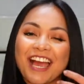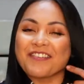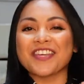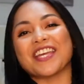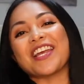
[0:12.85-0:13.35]

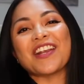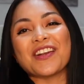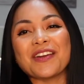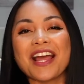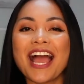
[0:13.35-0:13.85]
I'm
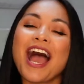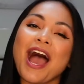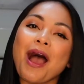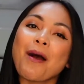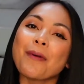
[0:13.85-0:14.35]
here!
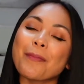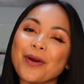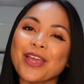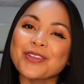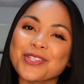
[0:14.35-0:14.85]

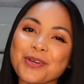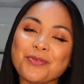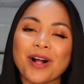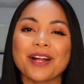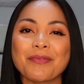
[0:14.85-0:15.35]
Mabuhay
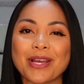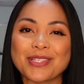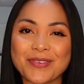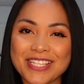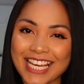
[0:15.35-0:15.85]
YouTube! Welcome back
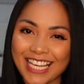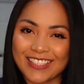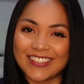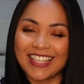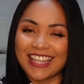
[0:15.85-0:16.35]
to my
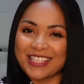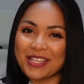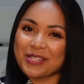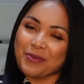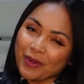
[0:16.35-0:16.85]
channel! This
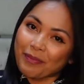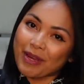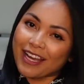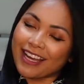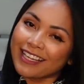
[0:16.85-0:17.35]
is
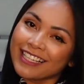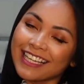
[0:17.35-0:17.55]
Wilma!